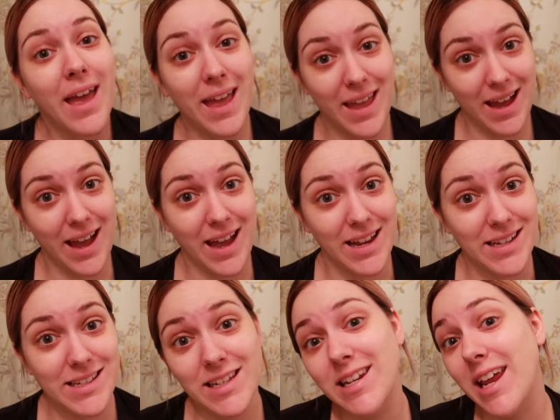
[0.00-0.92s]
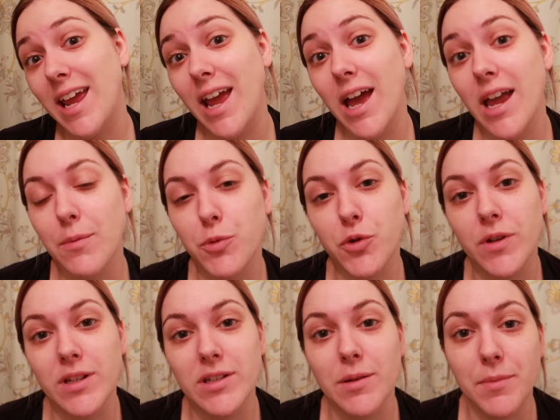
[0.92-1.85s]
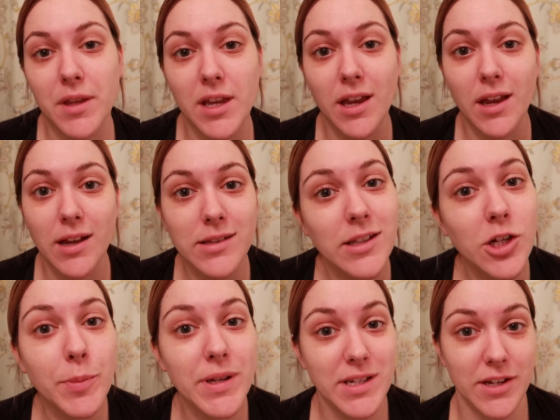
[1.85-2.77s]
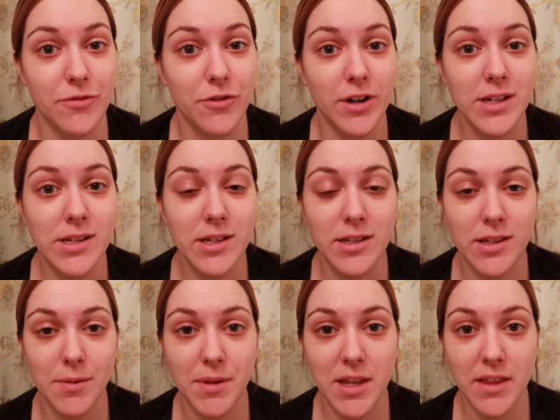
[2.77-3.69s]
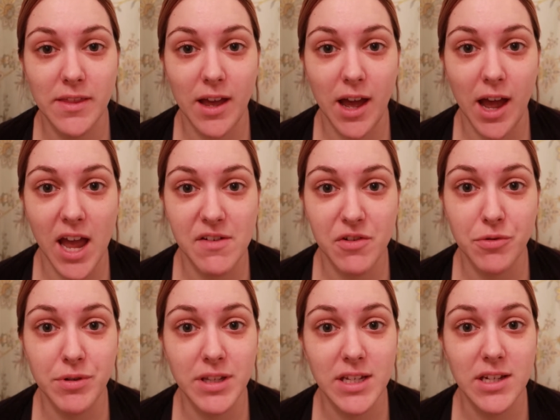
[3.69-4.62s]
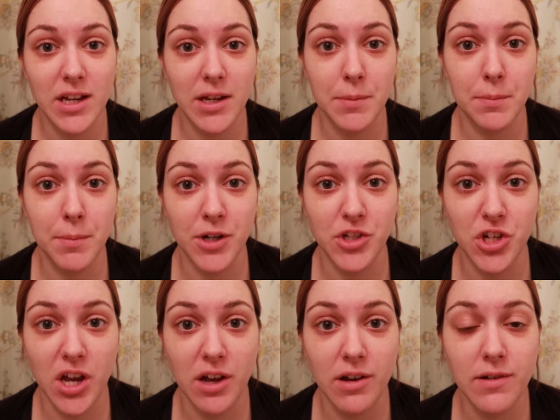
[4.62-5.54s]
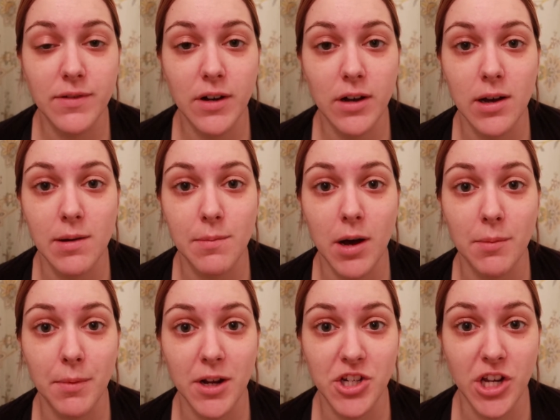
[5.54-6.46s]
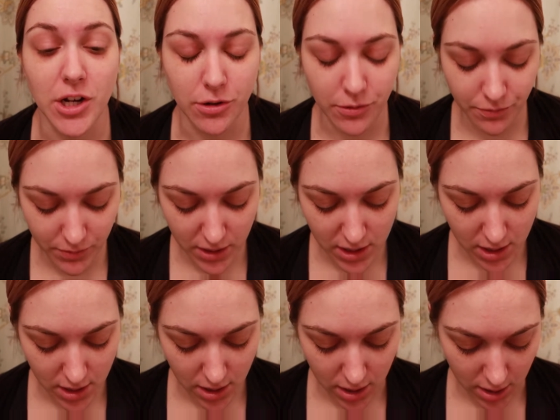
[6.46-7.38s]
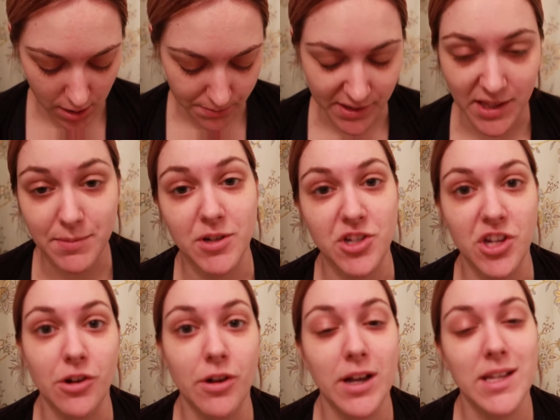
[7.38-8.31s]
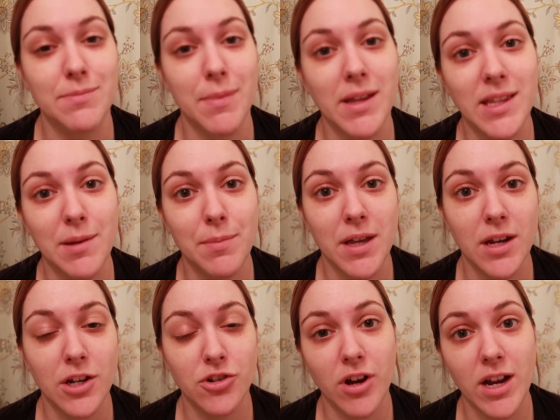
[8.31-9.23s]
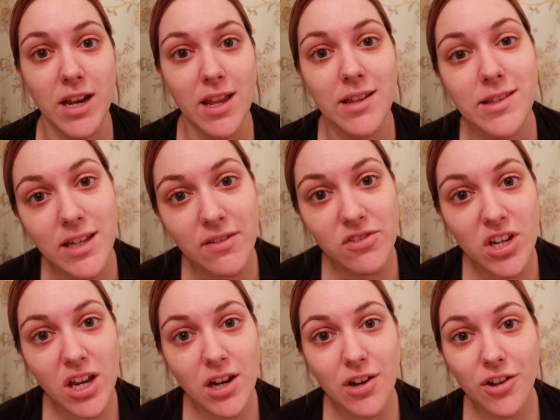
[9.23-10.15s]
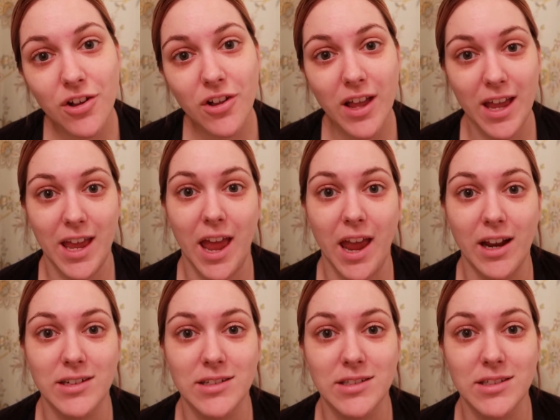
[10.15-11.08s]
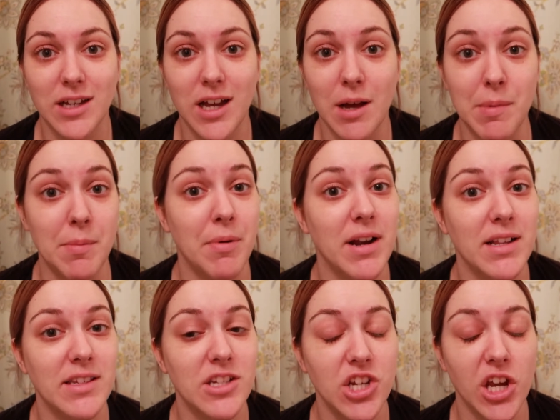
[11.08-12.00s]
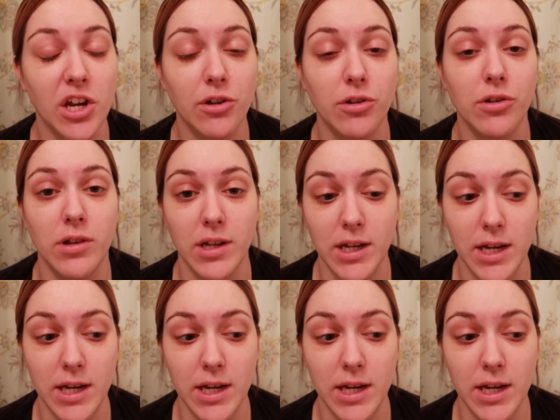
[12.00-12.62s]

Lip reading: Hey guys, today I am doing something a little bit different, something that I haven't really done much of on my channel, since my channel has mainly been a trying to conceive channel and a pregnancy channel,